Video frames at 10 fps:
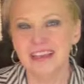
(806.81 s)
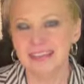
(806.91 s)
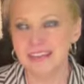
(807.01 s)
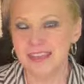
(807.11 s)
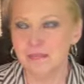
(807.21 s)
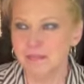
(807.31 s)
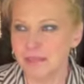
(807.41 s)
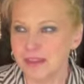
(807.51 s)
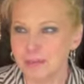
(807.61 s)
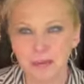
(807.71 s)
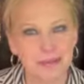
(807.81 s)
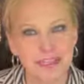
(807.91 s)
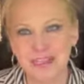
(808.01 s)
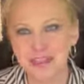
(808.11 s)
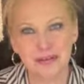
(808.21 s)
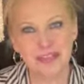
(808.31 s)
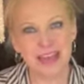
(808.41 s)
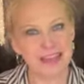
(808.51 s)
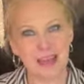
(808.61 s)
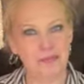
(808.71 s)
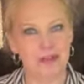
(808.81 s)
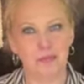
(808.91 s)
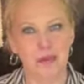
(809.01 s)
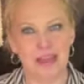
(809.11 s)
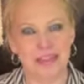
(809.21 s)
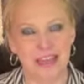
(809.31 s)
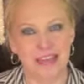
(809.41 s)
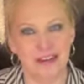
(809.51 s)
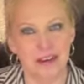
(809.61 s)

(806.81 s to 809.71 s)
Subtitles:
See, people didn't do that much back then.